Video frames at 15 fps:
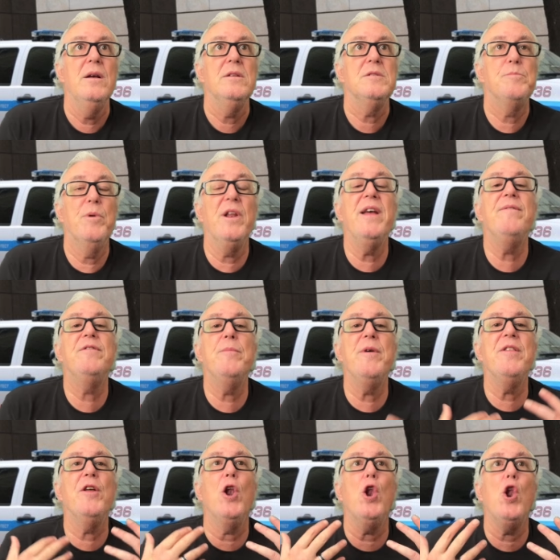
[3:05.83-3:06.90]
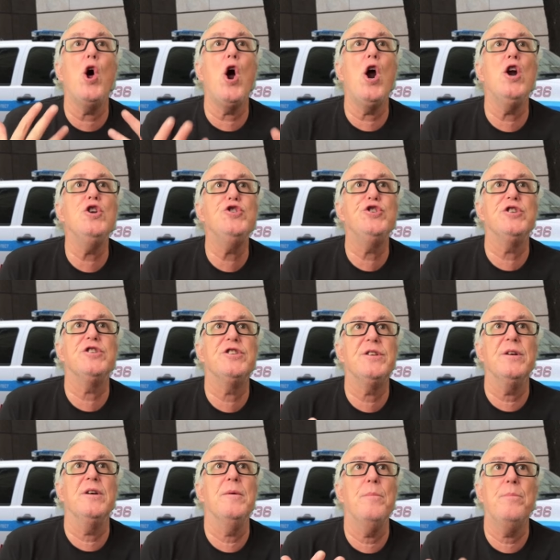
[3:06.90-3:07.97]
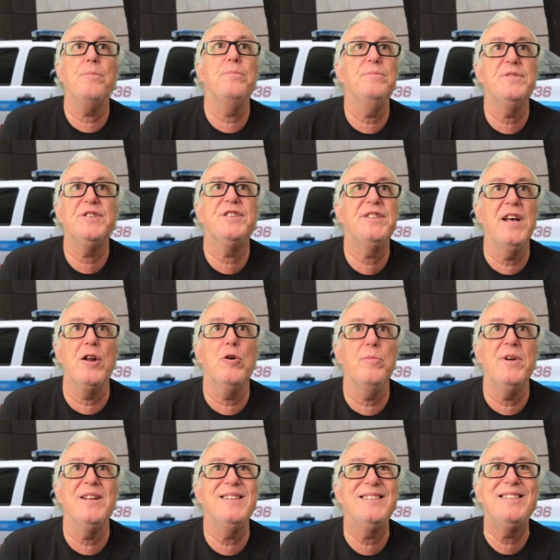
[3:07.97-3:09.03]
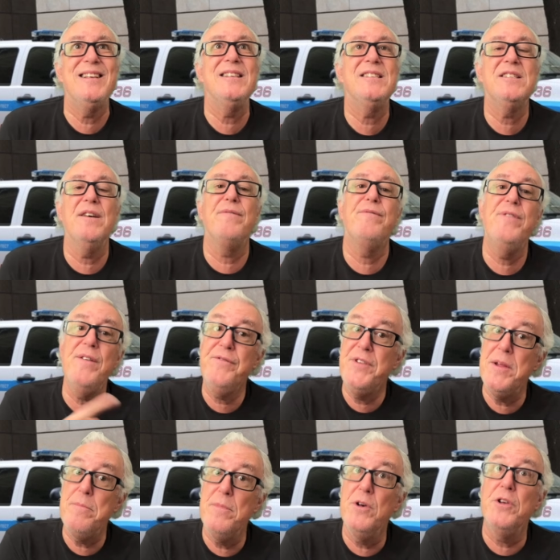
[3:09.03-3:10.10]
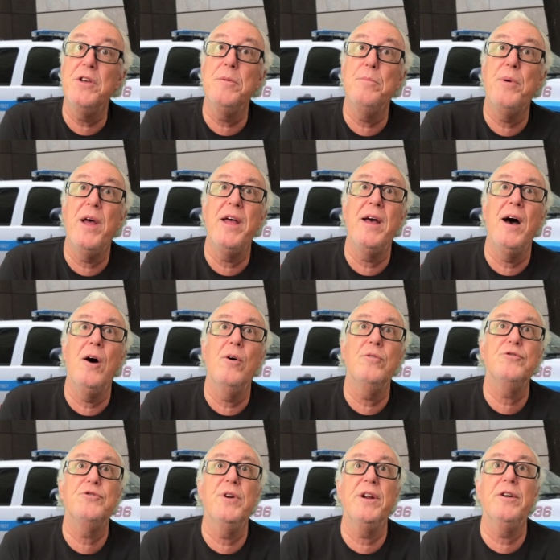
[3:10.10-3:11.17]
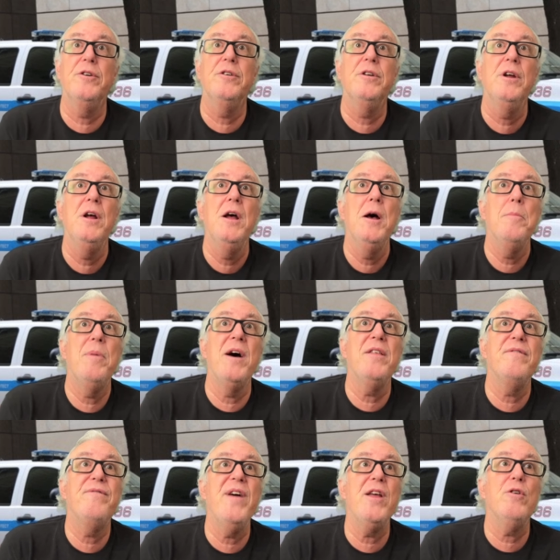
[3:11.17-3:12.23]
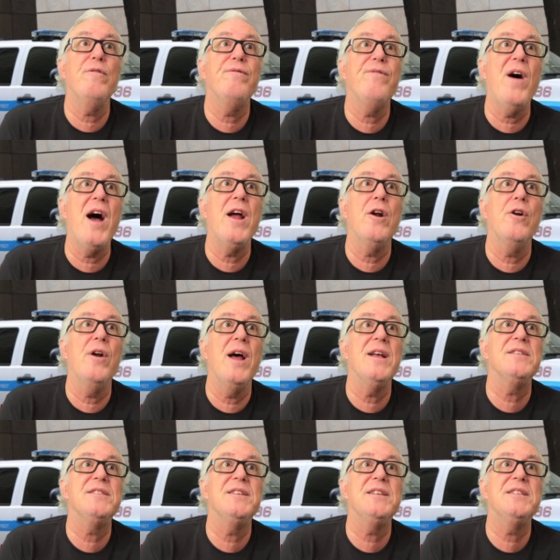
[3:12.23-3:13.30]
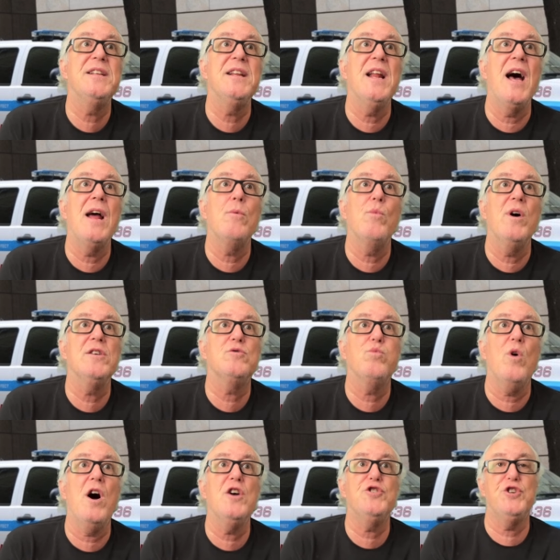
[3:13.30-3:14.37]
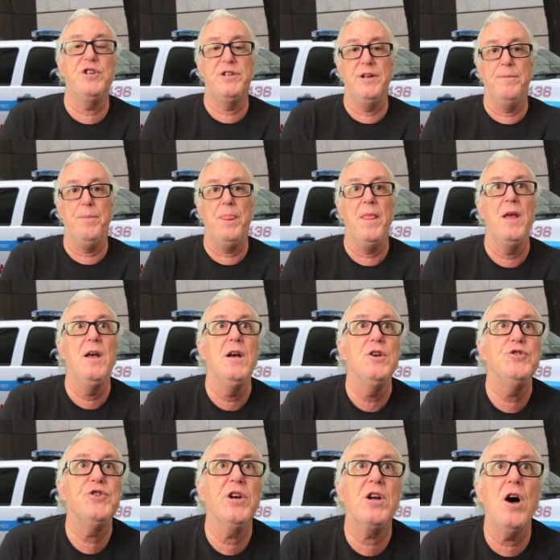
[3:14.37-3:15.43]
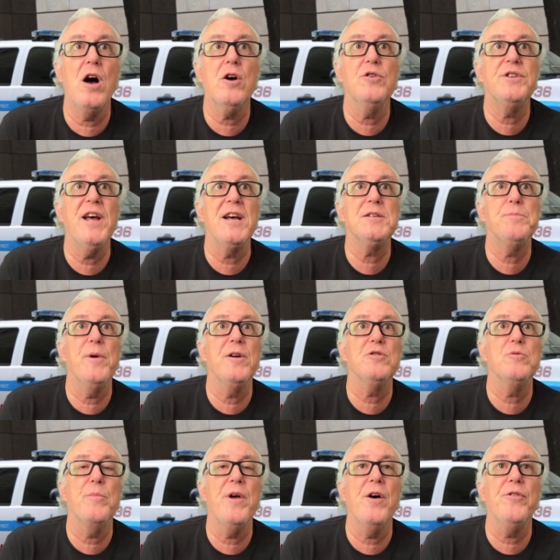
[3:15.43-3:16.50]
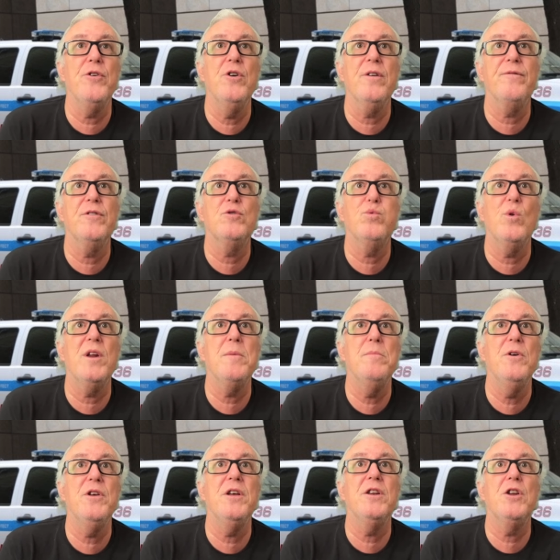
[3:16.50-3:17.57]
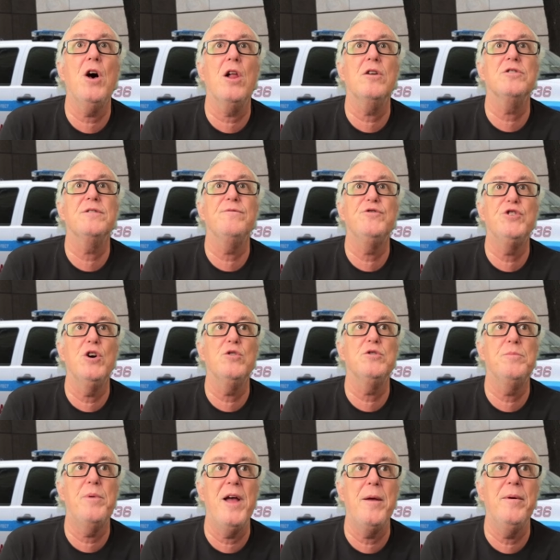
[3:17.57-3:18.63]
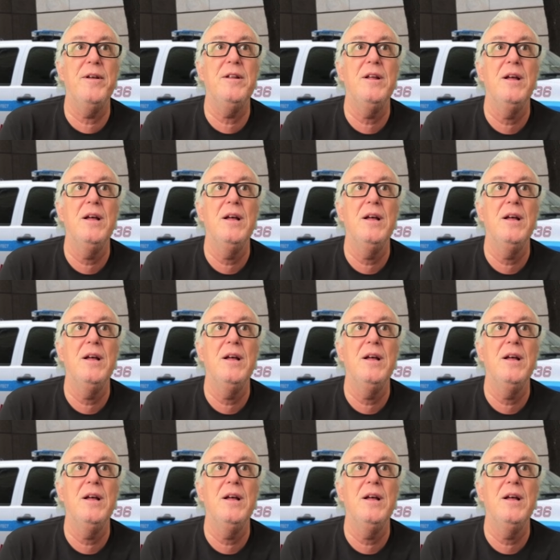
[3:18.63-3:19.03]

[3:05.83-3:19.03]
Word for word: It's believed to be the largest settlement since the fifty million dollars payout triggered by the fatal fire at sixty-nine West Washington. Chicago taxpayers will be on the hook for twenty million dollars of Jones' payment.